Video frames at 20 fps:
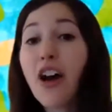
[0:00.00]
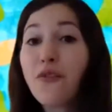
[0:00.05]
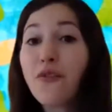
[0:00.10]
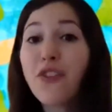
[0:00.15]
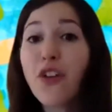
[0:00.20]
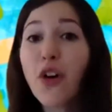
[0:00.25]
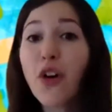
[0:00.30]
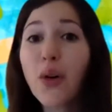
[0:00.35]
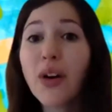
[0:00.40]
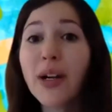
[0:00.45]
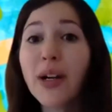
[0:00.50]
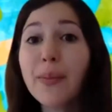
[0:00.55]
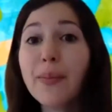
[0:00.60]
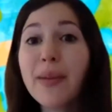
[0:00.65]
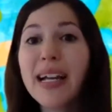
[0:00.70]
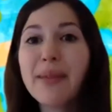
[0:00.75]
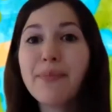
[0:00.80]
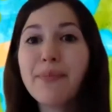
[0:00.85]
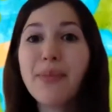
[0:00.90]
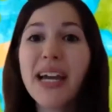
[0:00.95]
For
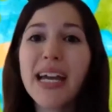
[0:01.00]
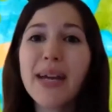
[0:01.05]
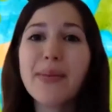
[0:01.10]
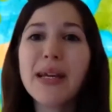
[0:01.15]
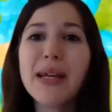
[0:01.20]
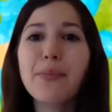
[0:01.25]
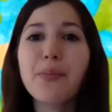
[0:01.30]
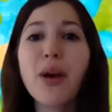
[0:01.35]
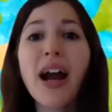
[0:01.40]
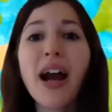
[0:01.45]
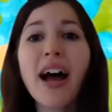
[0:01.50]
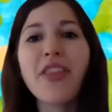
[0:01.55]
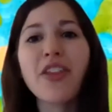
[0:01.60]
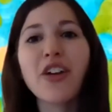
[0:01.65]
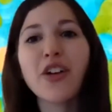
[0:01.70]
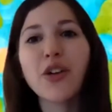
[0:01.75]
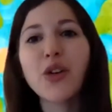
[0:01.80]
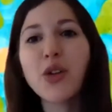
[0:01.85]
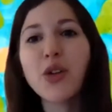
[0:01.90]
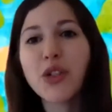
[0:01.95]
my baby
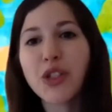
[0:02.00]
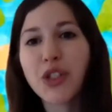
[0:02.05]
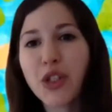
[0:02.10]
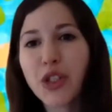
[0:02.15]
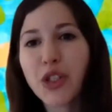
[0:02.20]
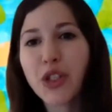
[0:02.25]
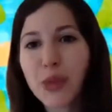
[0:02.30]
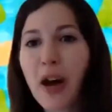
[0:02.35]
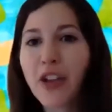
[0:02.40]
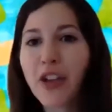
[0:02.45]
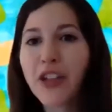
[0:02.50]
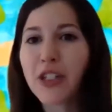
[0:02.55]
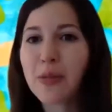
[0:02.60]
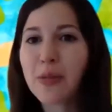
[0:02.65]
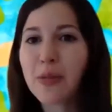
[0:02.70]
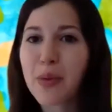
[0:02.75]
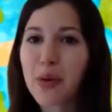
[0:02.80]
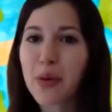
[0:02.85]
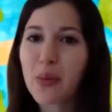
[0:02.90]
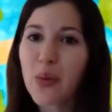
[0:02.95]
brother who's too small to
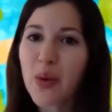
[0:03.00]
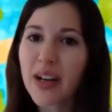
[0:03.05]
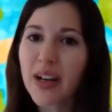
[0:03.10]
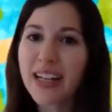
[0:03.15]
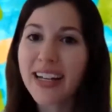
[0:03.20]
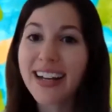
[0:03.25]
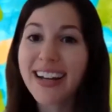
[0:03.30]
put one on.